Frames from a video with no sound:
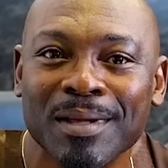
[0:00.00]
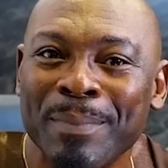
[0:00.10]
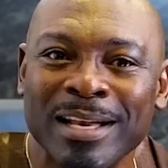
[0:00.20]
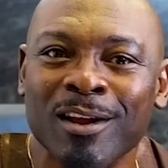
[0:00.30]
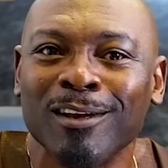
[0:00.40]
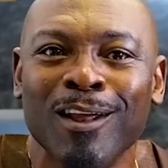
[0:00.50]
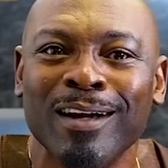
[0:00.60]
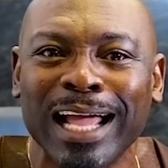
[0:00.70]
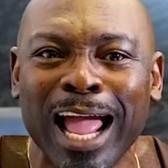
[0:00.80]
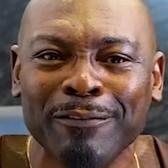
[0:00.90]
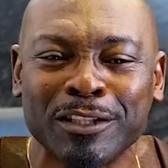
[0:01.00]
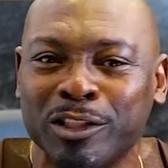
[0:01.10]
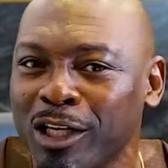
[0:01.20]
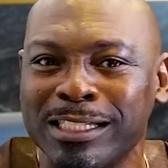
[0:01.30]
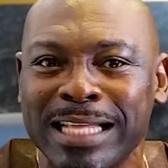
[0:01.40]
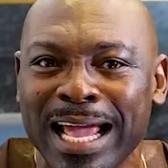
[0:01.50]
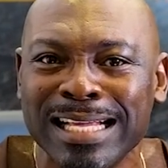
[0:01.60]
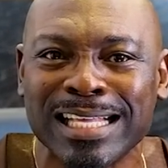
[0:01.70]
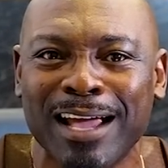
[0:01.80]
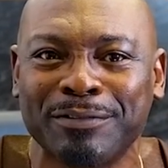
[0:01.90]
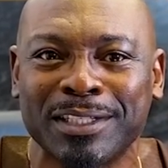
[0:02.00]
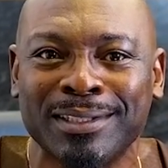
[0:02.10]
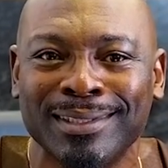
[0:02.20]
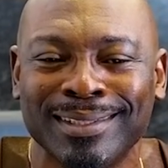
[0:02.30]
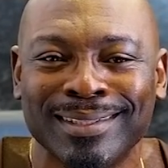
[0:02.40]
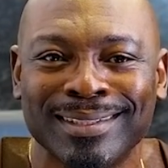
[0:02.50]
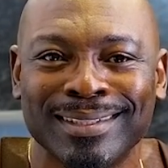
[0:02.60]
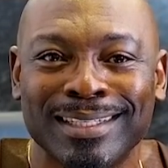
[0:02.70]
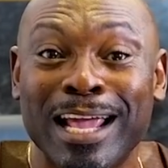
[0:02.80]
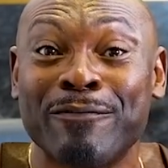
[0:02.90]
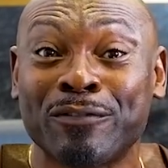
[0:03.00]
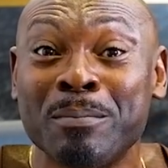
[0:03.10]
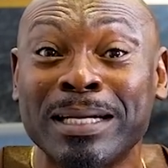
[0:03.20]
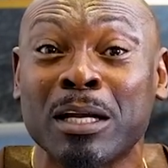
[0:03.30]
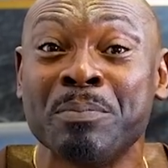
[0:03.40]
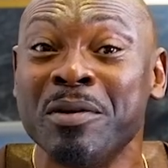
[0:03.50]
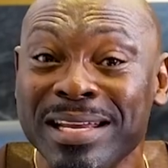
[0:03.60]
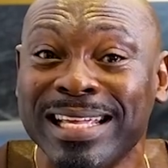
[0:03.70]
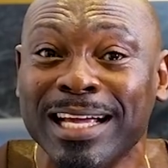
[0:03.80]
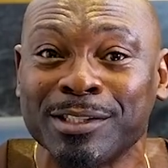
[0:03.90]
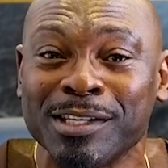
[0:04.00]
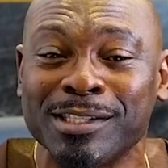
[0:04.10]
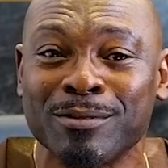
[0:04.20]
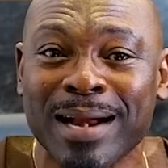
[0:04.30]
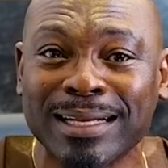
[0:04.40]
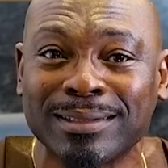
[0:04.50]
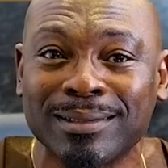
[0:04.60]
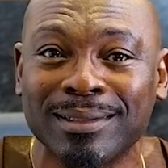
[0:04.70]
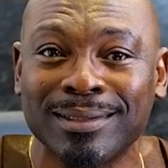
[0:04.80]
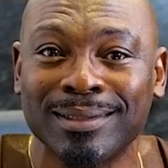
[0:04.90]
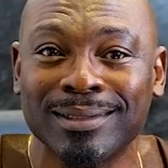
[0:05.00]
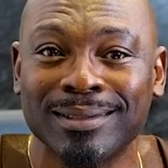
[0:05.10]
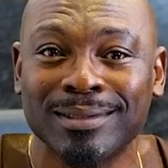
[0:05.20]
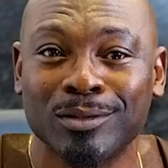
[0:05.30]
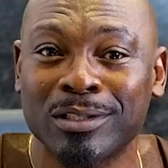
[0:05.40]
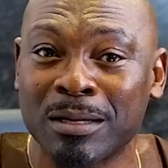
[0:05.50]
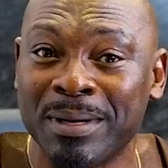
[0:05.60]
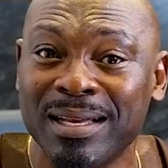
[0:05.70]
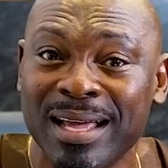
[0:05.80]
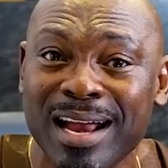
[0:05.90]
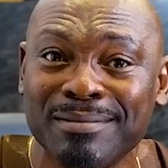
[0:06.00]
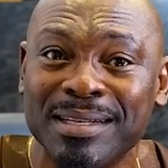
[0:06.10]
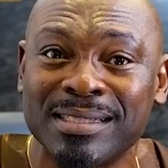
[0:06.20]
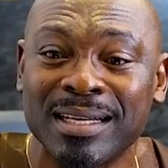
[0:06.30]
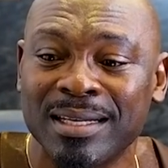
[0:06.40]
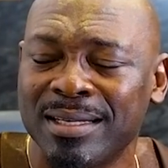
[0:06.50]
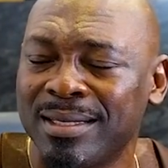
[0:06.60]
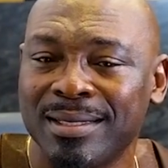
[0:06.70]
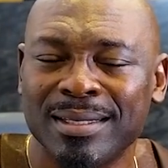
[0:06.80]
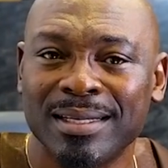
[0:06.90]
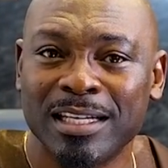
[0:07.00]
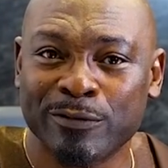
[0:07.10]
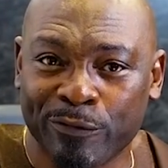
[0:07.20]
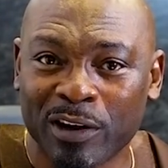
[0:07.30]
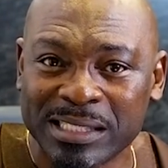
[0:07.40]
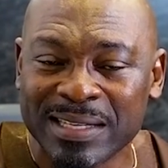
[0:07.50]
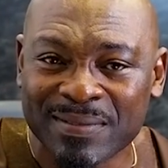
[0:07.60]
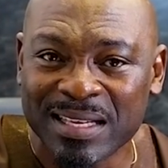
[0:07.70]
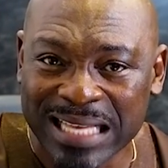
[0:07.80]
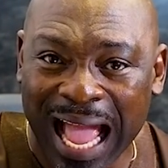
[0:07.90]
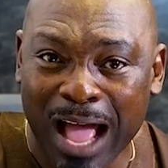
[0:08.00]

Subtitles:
But not long after, just days after, a former communications director to Kamala Harris is voicing this